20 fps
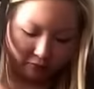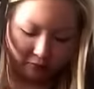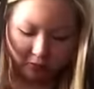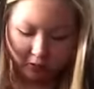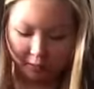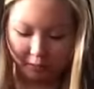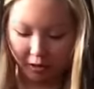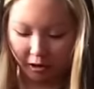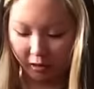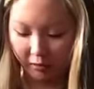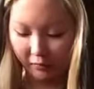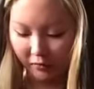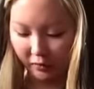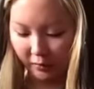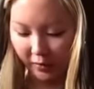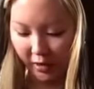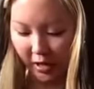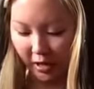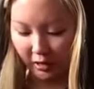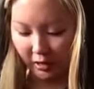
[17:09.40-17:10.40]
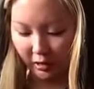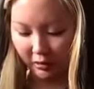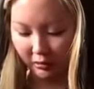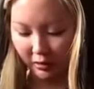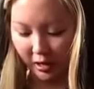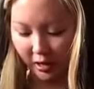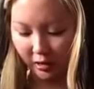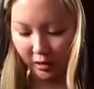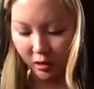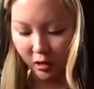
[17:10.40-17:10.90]
on the bottom of the bag, and
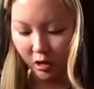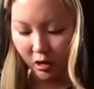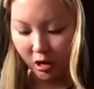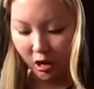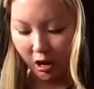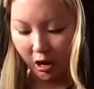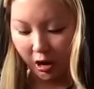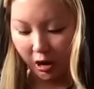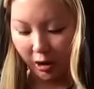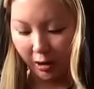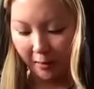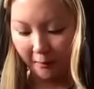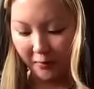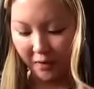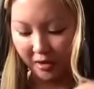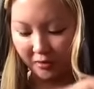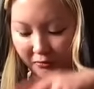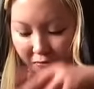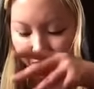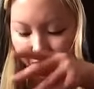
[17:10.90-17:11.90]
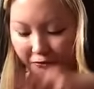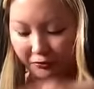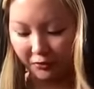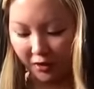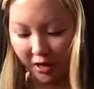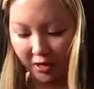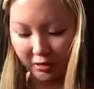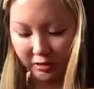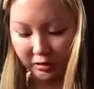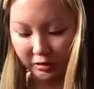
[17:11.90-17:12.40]
then in
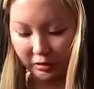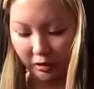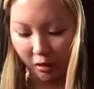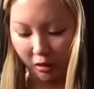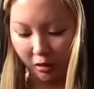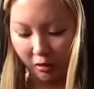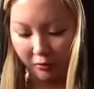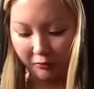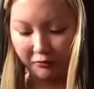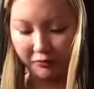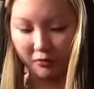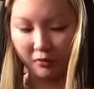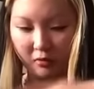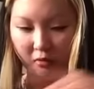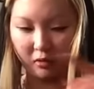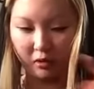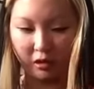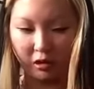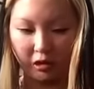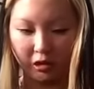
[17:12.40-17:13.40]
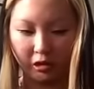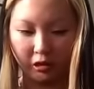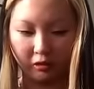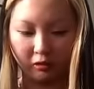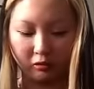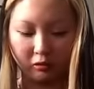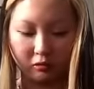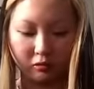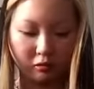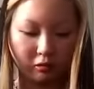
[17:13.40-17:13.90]
front of the
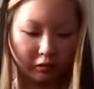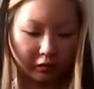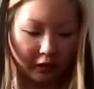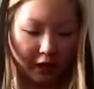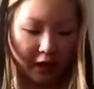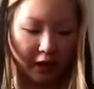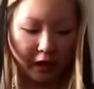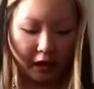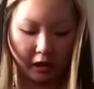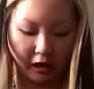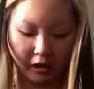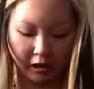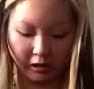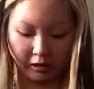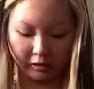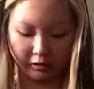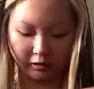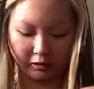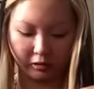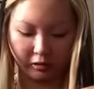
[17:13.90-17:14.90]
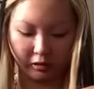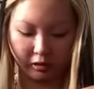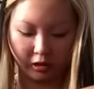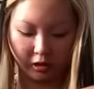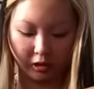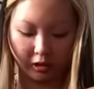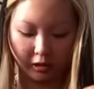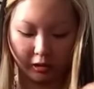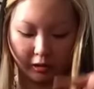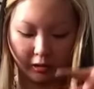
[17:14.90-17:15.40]
clay and
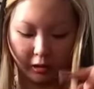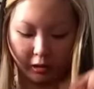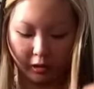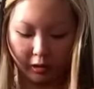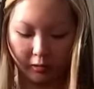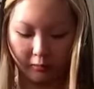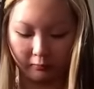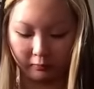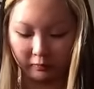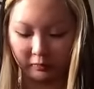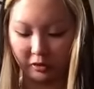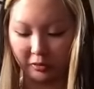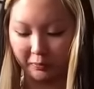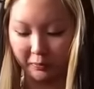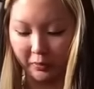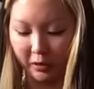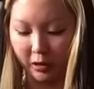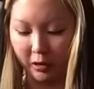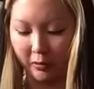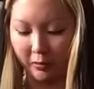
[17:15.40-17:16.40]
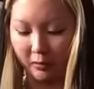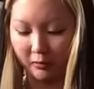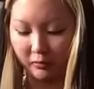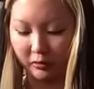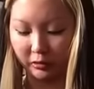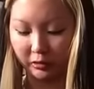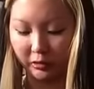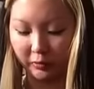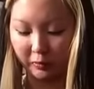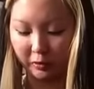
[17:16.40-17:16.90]
the
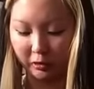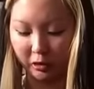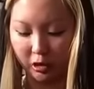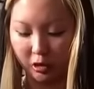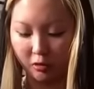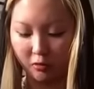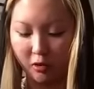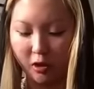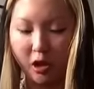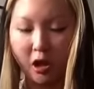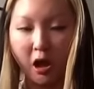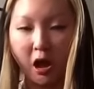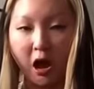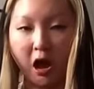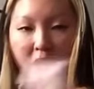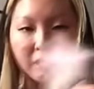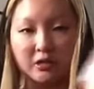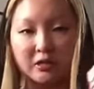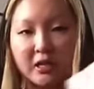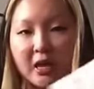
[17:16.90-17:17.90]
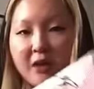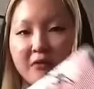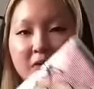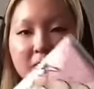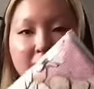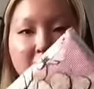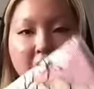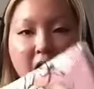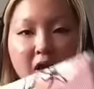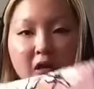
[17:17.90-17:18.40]
lip glow, I just have a
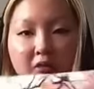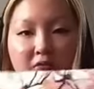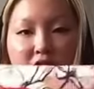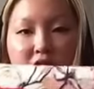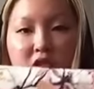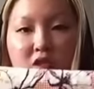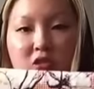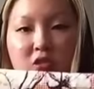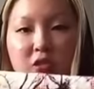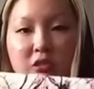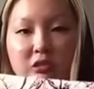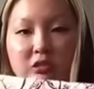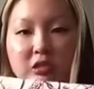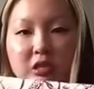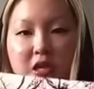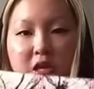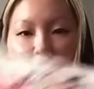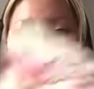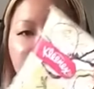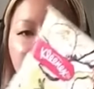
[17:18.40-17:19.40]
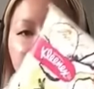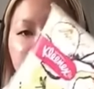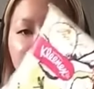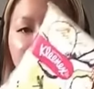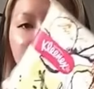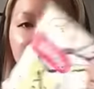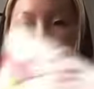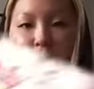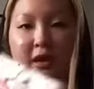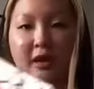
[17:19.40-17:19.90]
pack of tissues here from
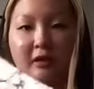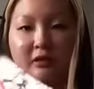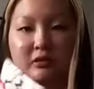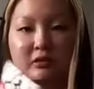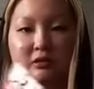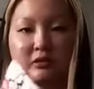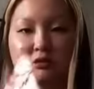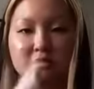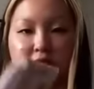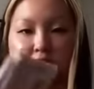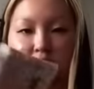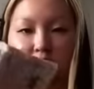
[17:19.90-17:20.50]
Kleenex.